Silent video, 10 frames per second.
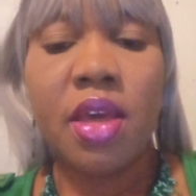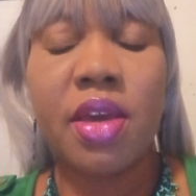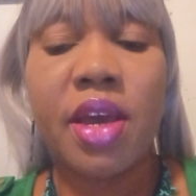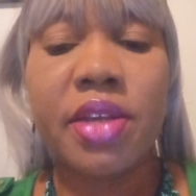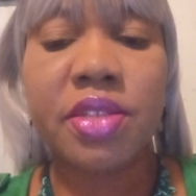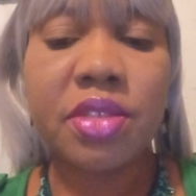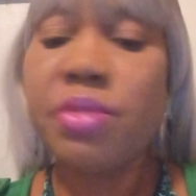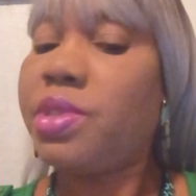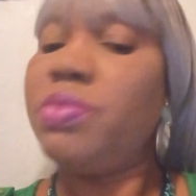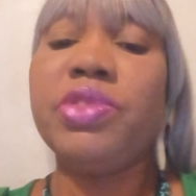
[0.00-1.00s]
Hey guys, this
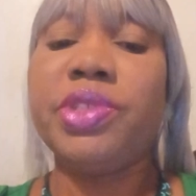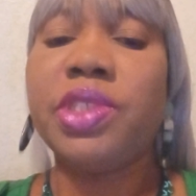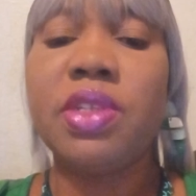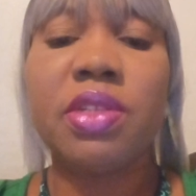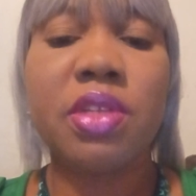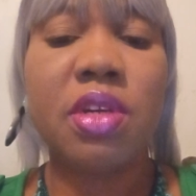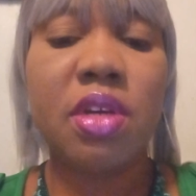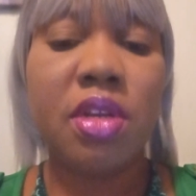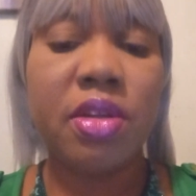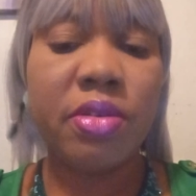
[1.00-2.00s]
crypto Marie, she does it
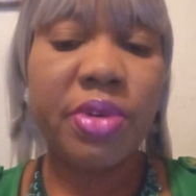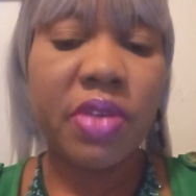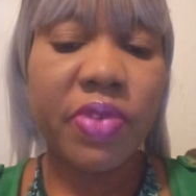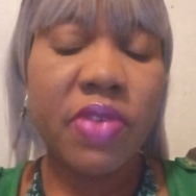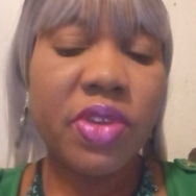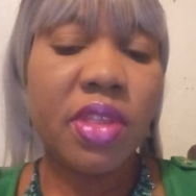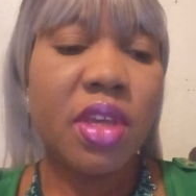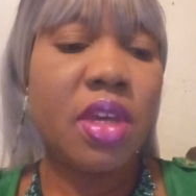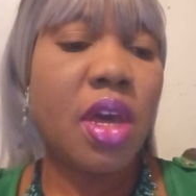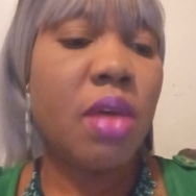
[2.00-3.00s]
all, a little bit of
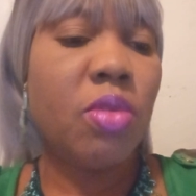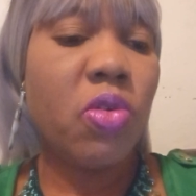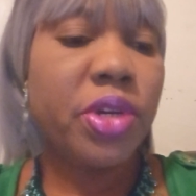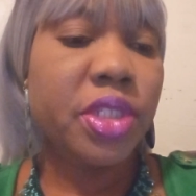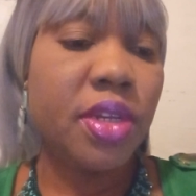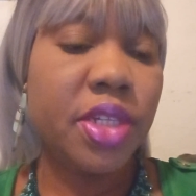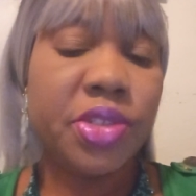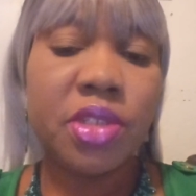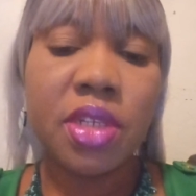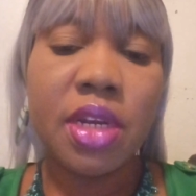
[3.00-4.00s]
everything. I am going to
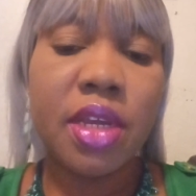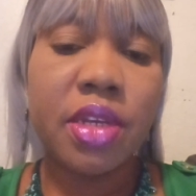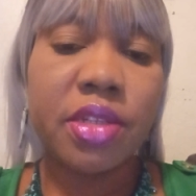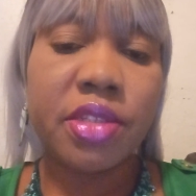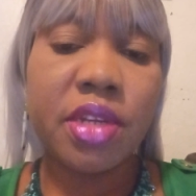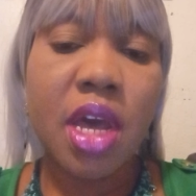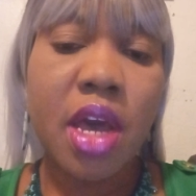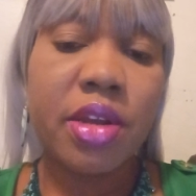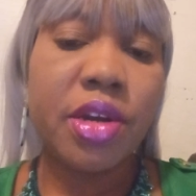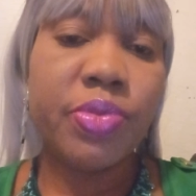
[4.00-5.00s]
let you know the latest on
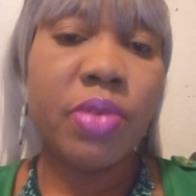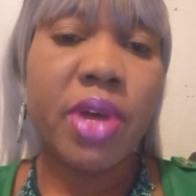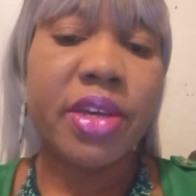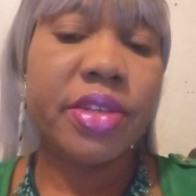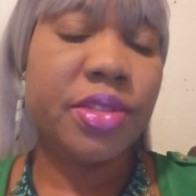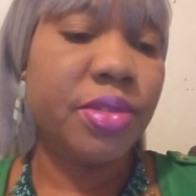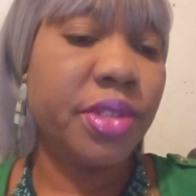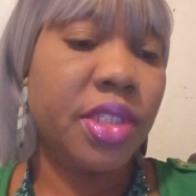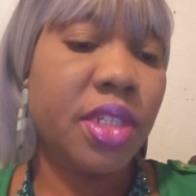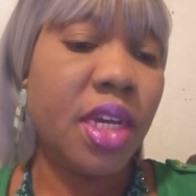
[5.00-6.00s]
how the crypto market is
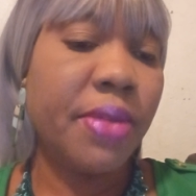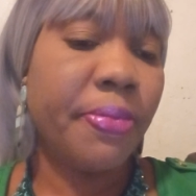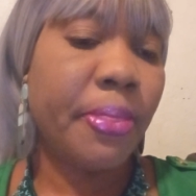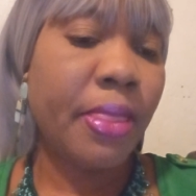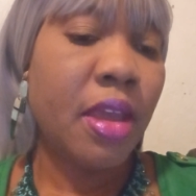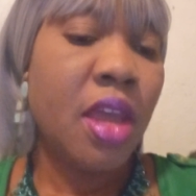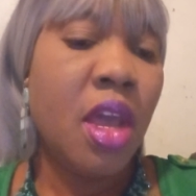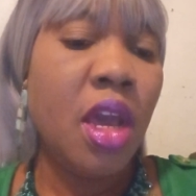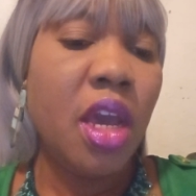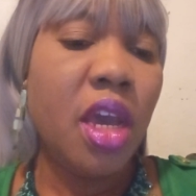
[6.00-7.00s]
doing today.
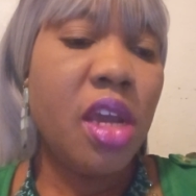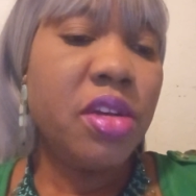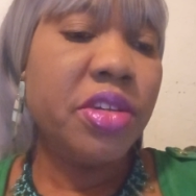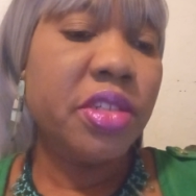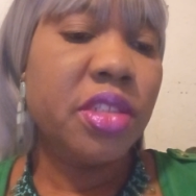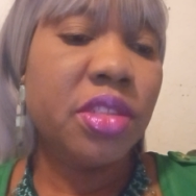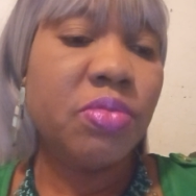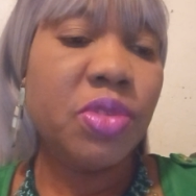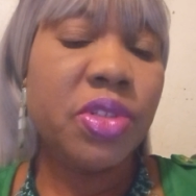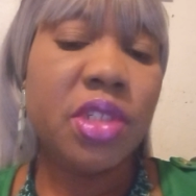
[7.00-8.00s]
Earlier
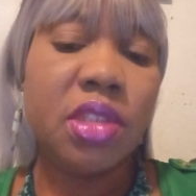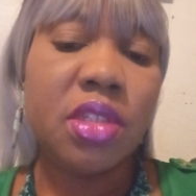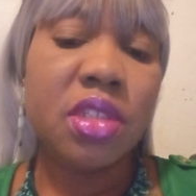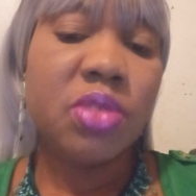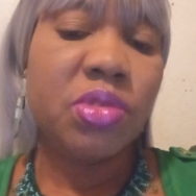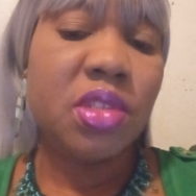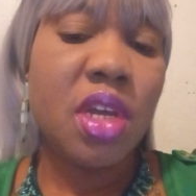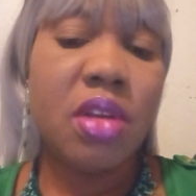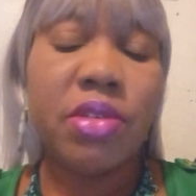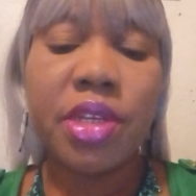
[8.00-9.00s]
this morning, things was
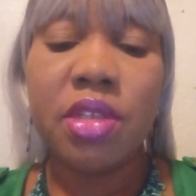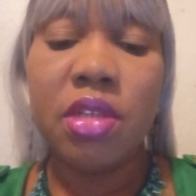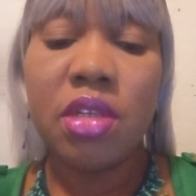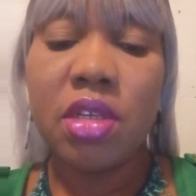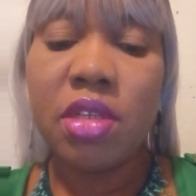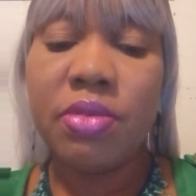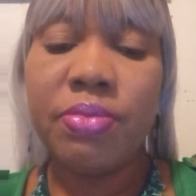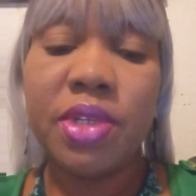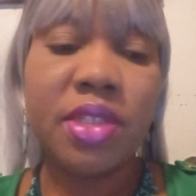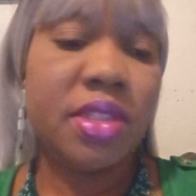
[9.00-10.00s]
not looking good, but it